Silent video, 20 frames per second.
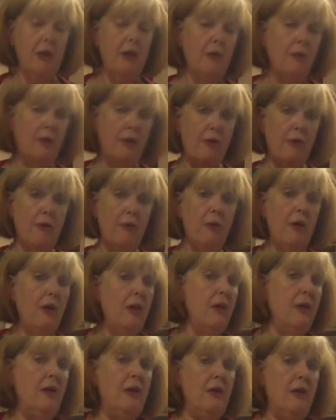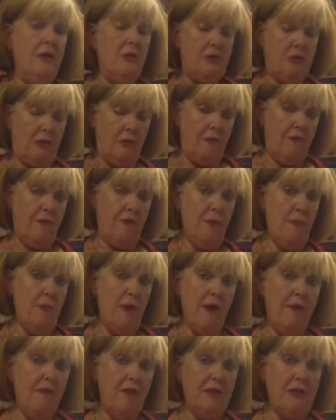Well, for
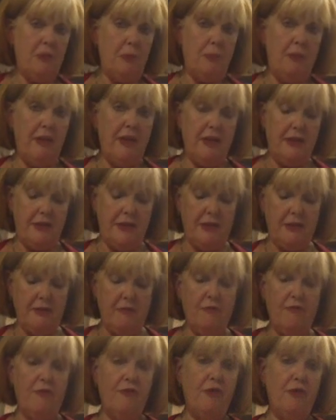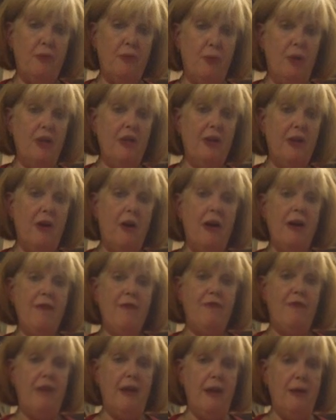my recipe it didn't, for the one that I
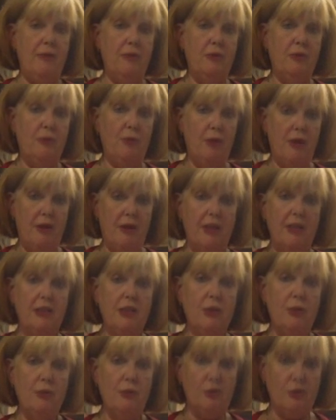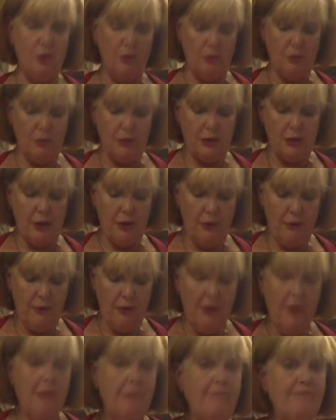found, the one I told you. So
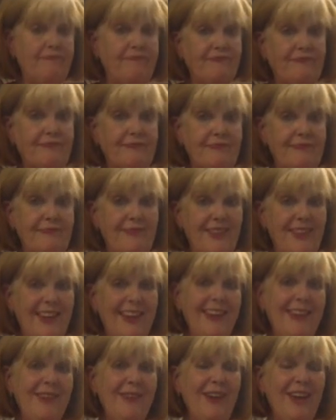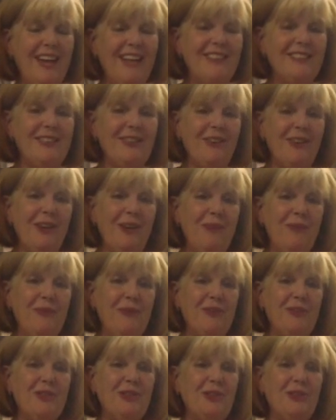anyway, so I hope you
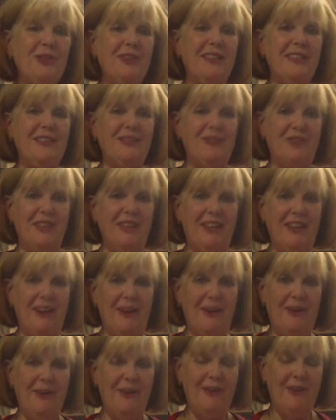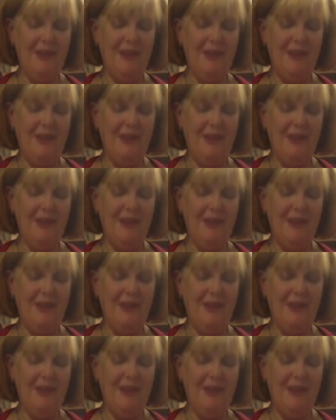enjoyed this video.